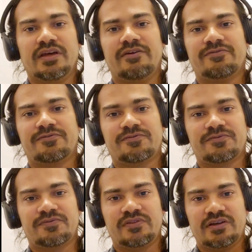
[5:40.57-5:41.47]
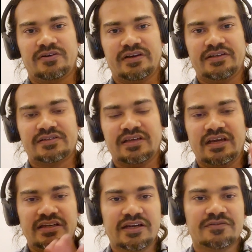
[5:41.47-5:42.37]
if there is
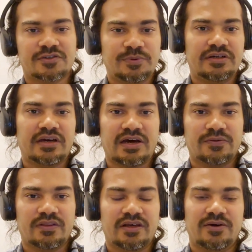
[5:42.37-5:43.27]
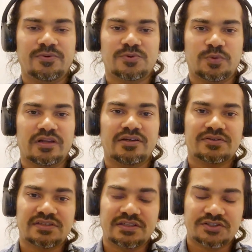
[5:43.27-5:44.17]
a native speaker out there who's willing
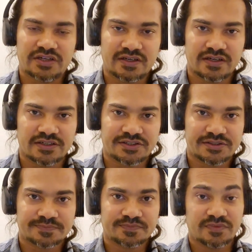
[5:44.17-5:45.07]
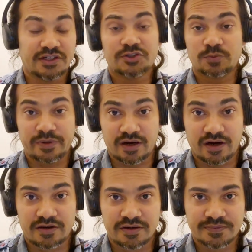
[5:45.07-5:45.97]
to teach English, they should be
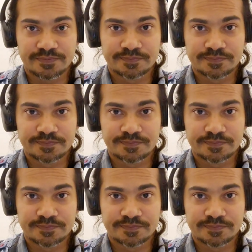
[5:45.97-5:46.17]
hired,